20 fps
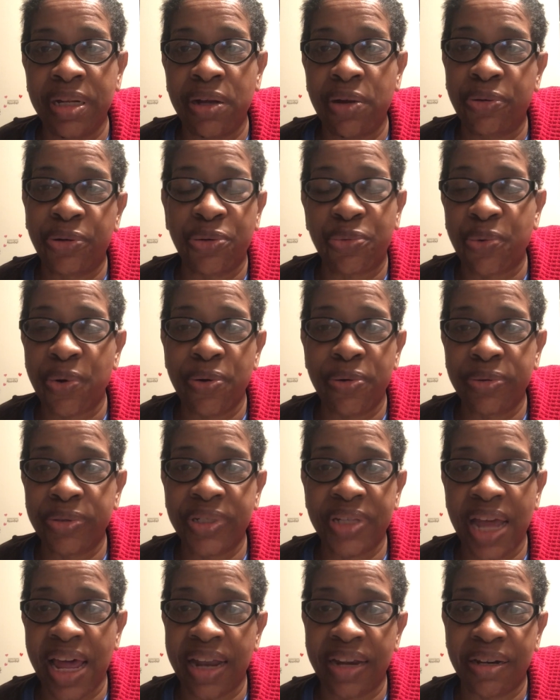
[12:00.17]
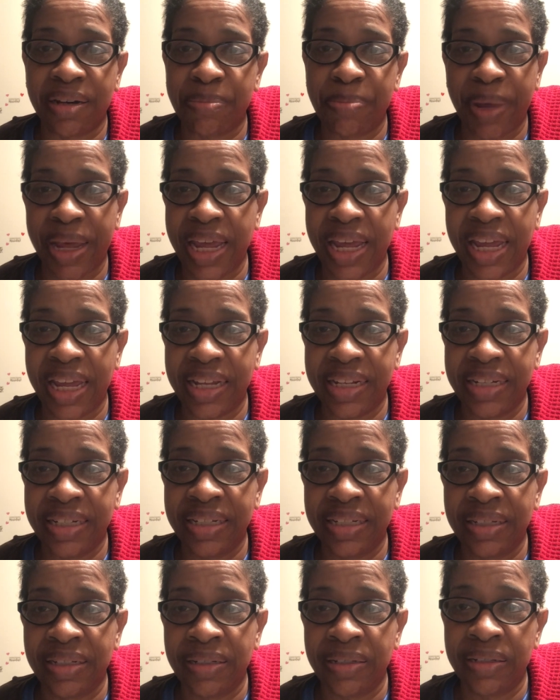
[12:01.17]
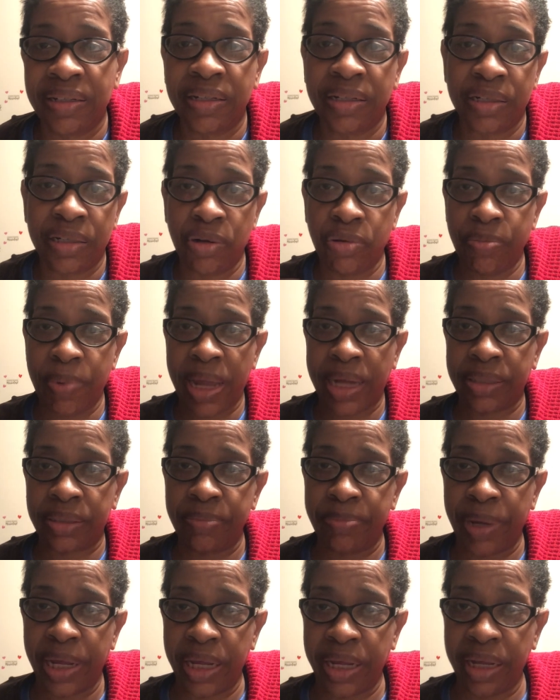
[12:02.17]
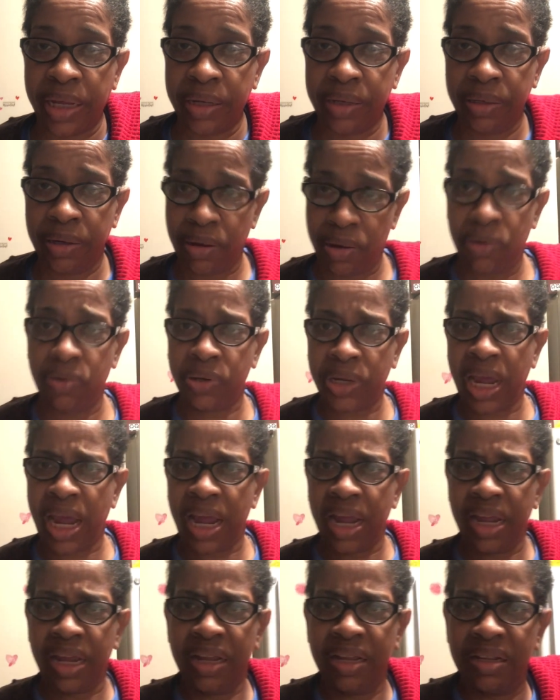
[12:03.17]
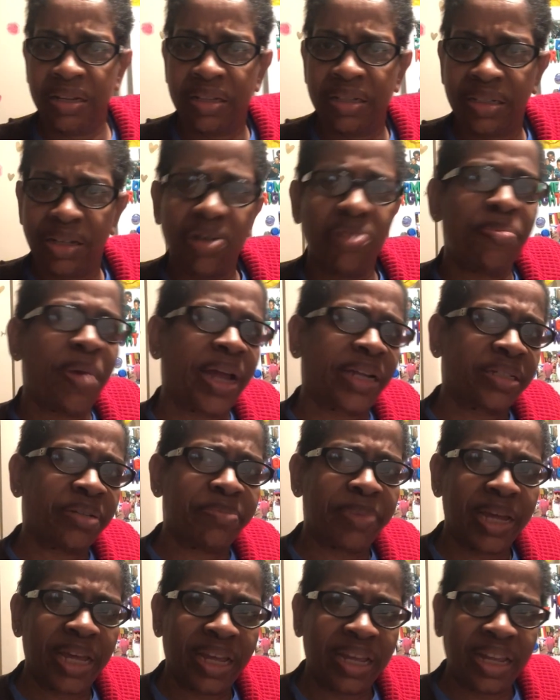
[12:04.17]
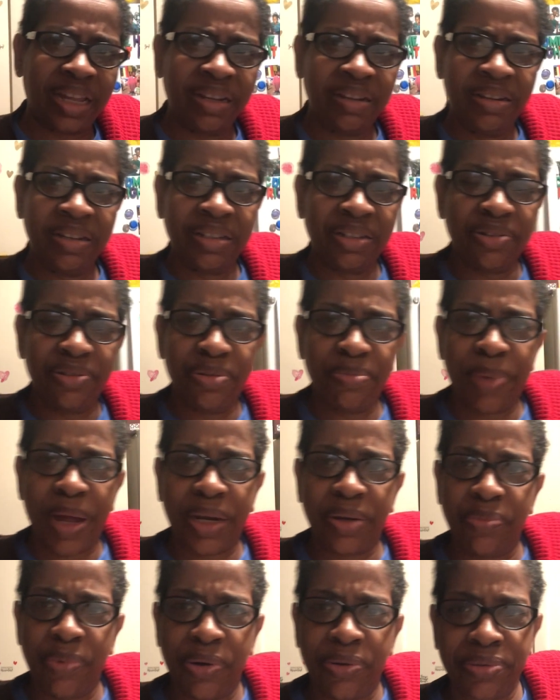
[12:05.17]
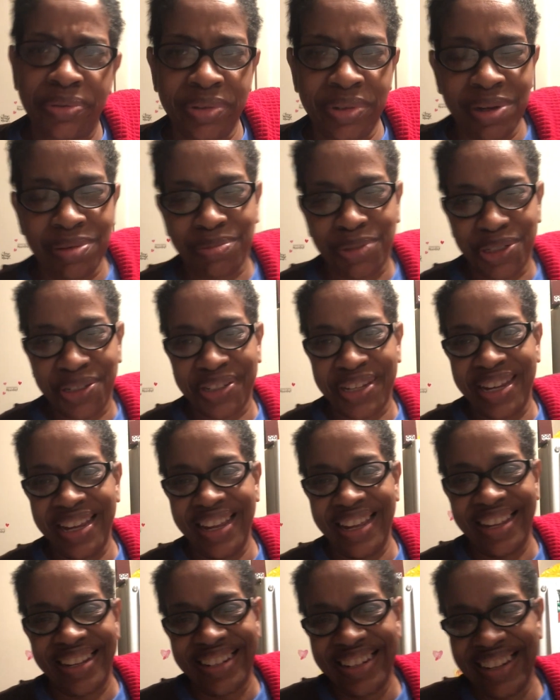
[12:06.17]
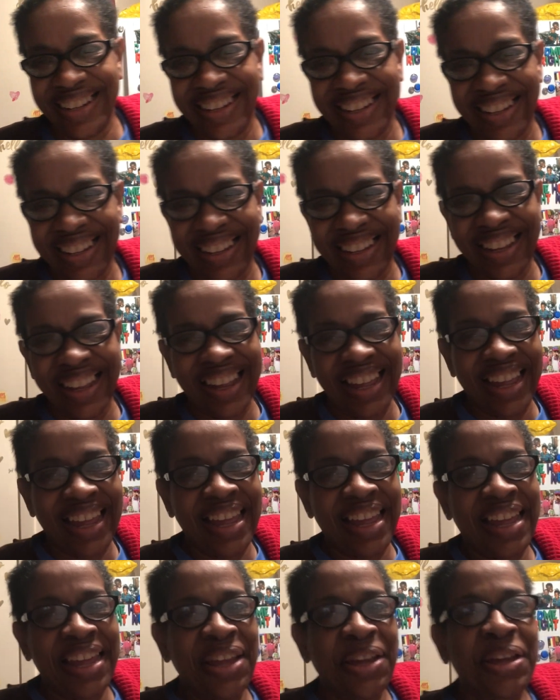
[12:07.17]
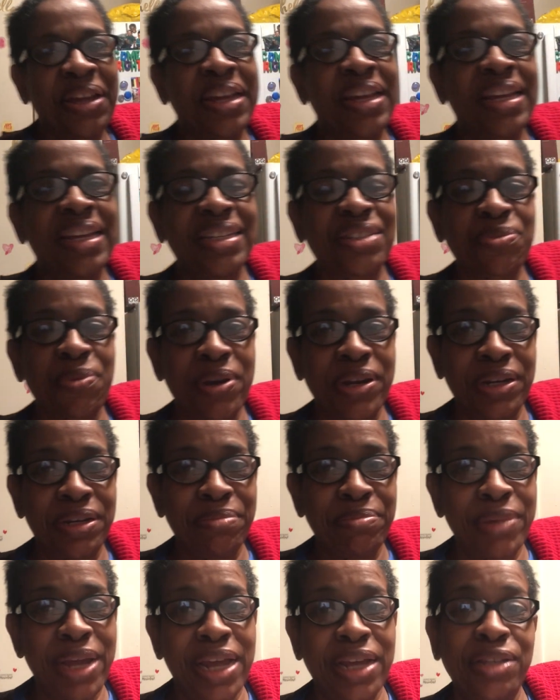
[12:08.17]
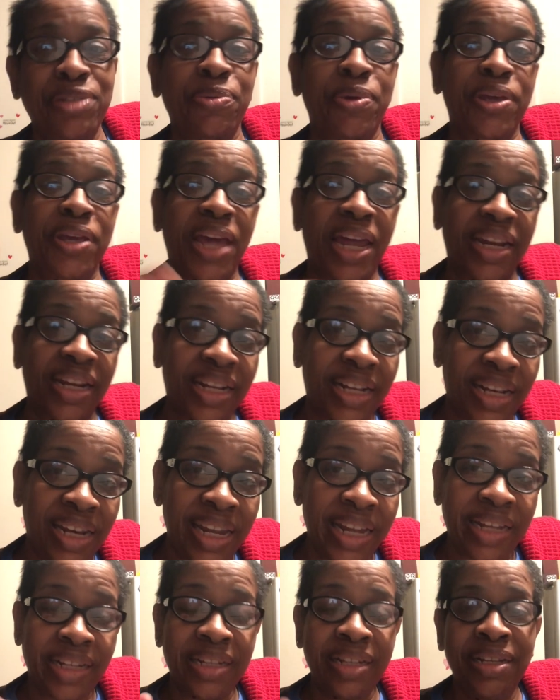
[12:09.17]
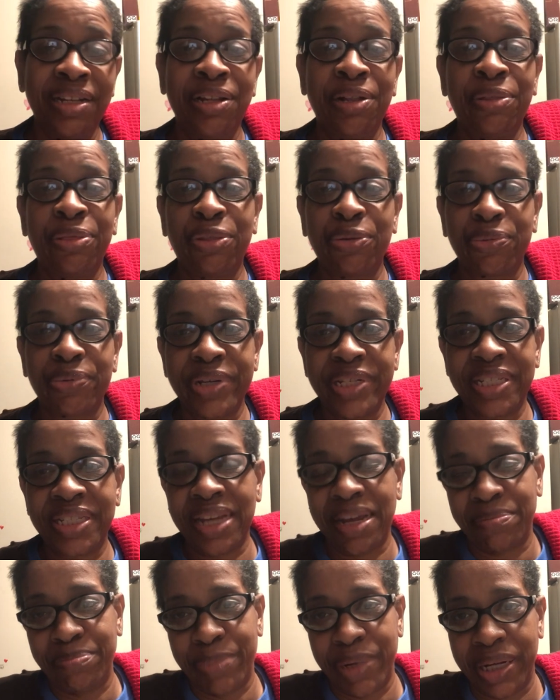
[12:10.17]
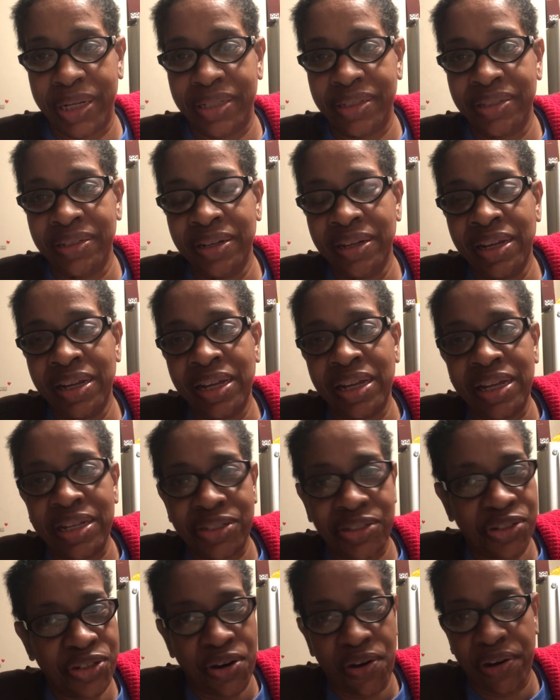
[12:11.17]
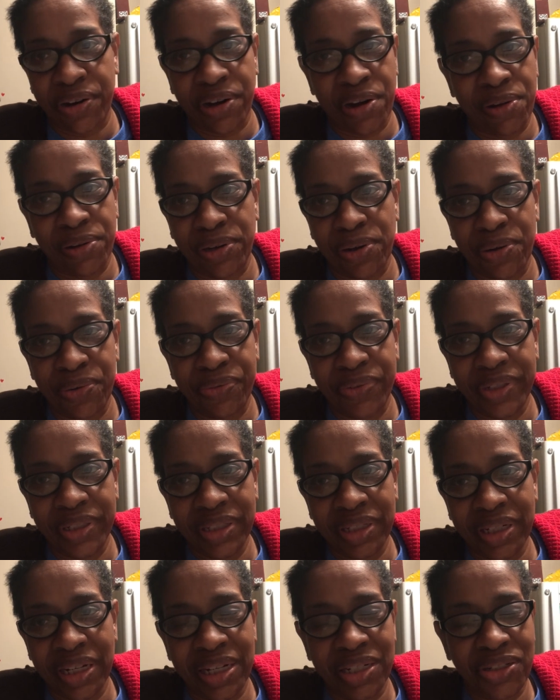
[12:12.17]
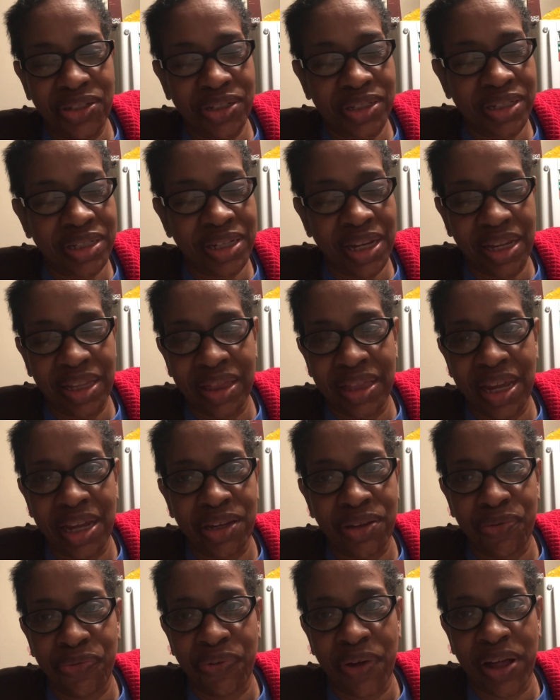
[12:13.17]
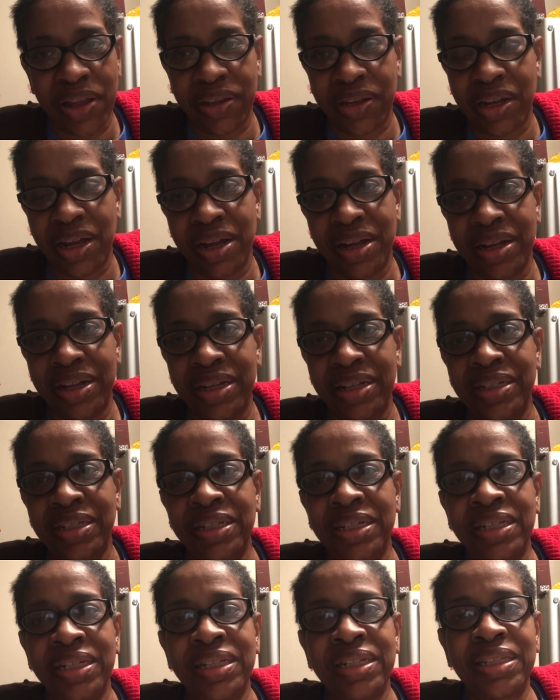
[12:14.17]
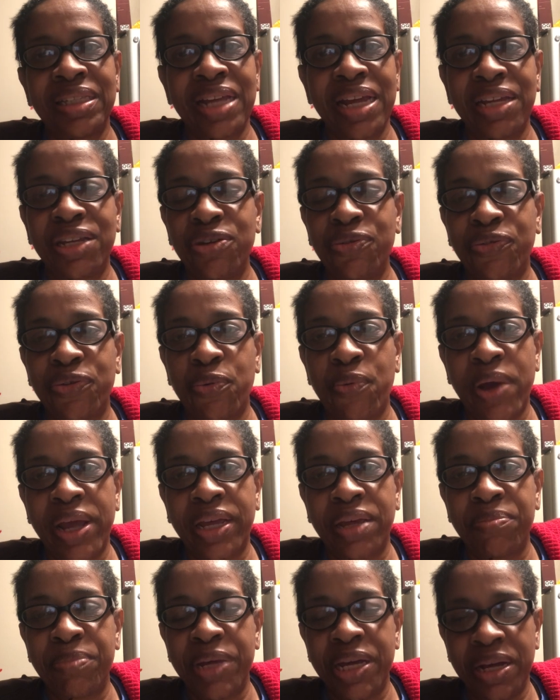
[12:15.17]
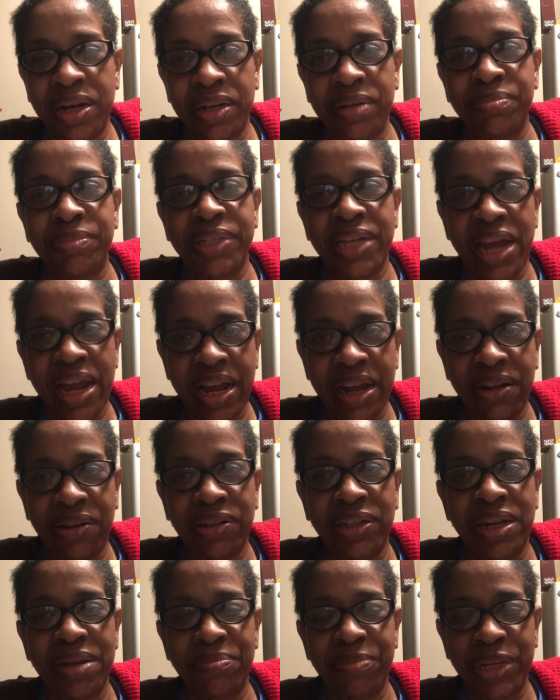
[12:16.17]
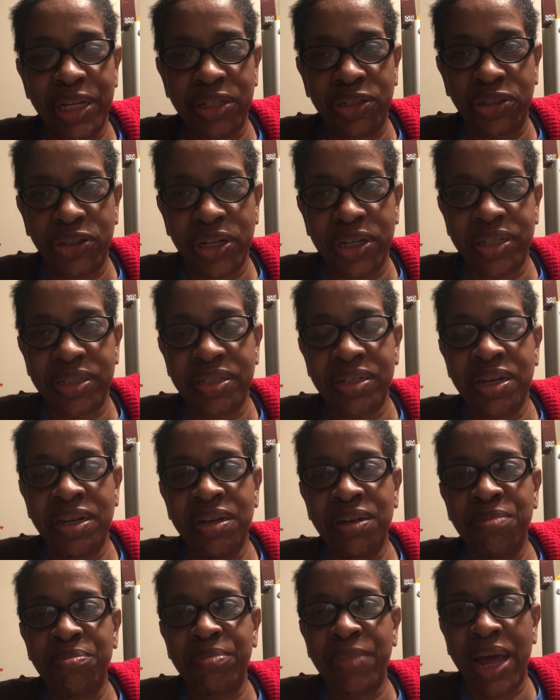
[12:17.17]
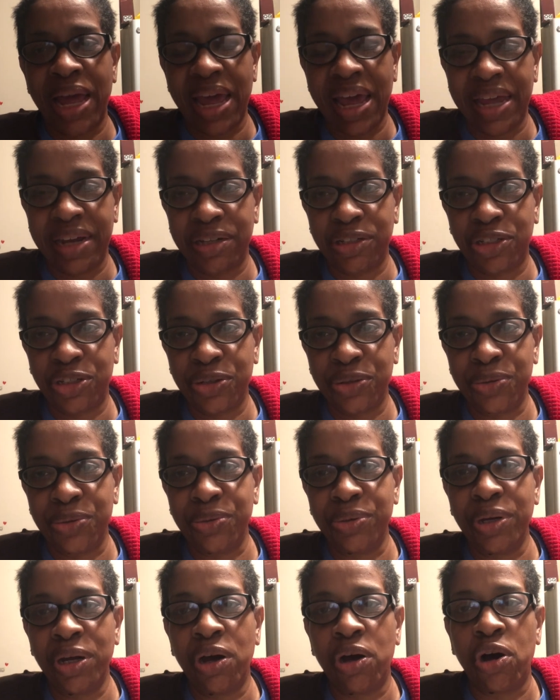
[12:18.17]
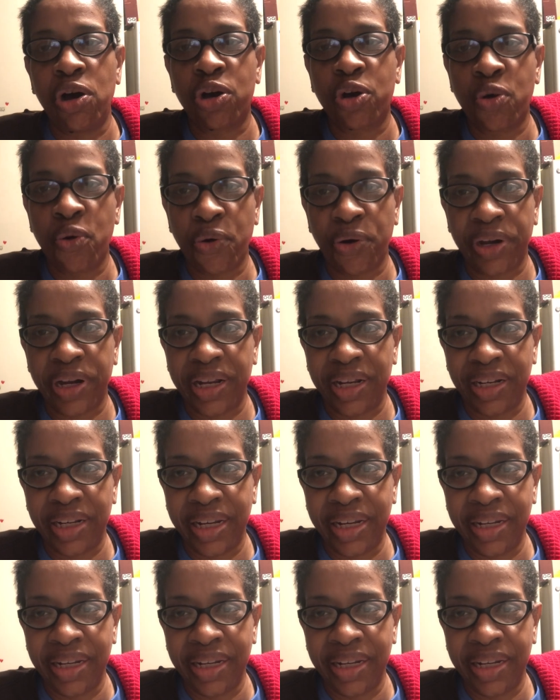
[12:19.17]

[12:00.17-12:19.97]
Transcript: on the wrong side of the bed, go back to bed. Okay? Go back to bed. Don't nobody want, no, I'm just kidding. It's one of them days where you got to click the reset button and start all over and just say, thank you, Father God. Thank you for waking me up. Now let me adjust my attitude accordingly.